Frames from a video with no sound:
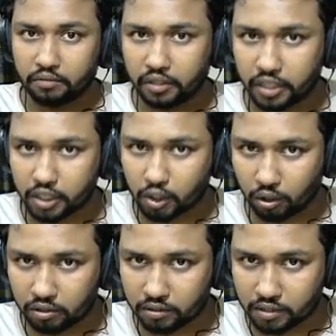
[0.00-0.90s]

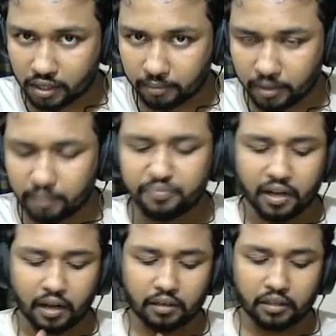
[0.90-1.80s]
Discord server,
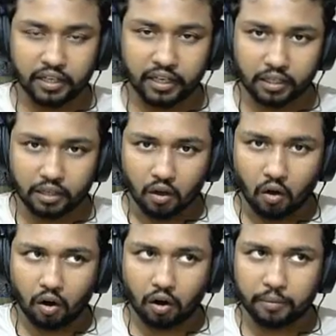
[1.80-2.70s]
a link
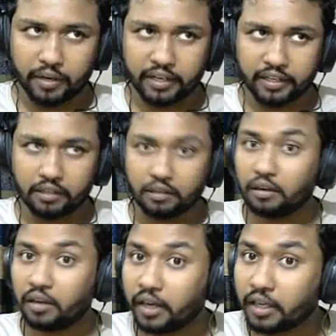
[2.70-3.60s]
of any
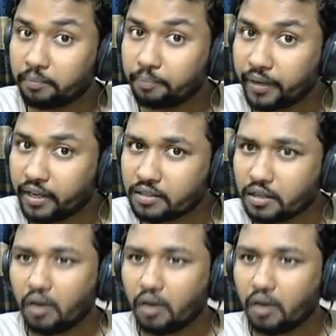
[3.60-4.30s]
learning page,